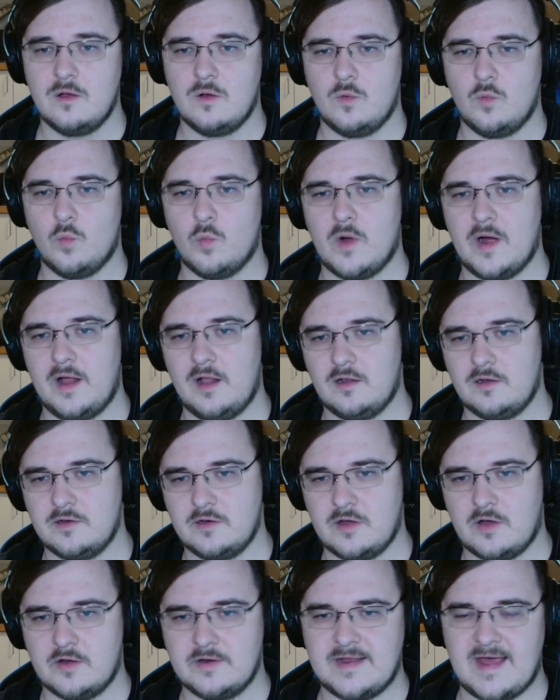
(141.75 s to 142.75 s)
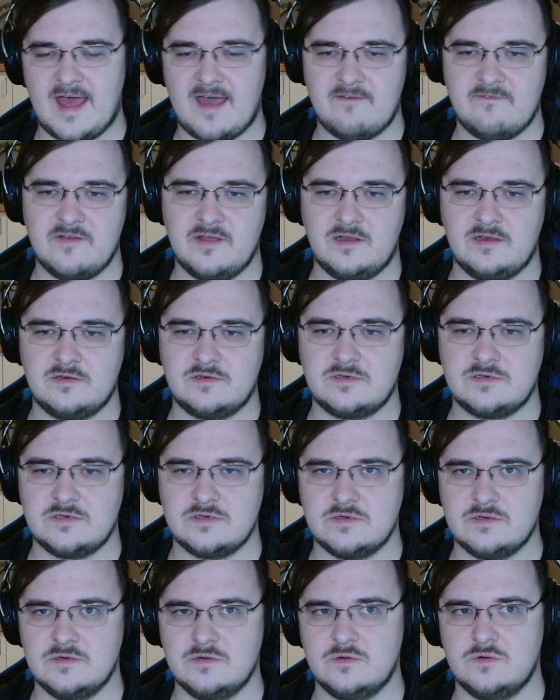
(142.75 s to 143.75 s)
while not having
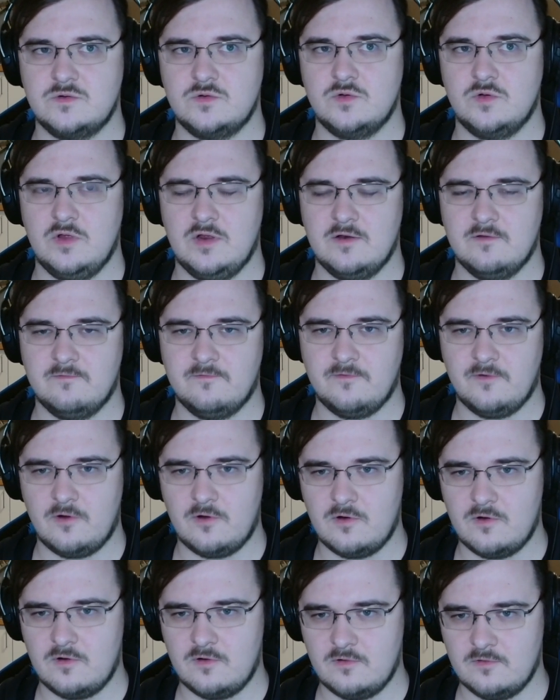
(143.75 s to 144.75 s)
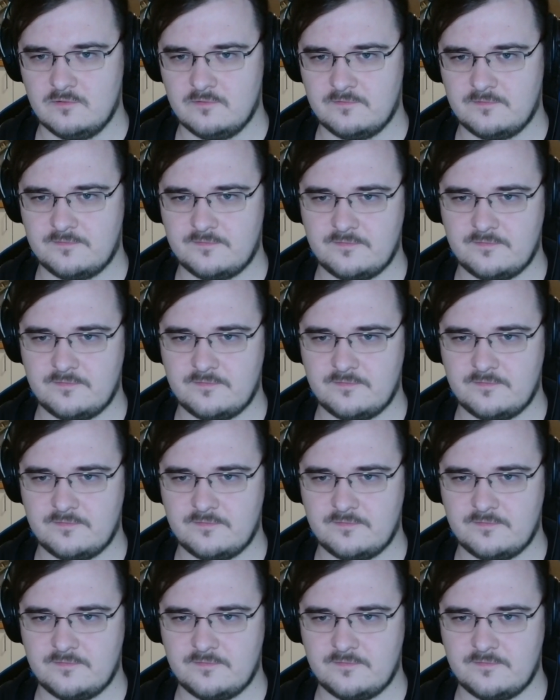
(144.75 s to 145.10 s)
to involve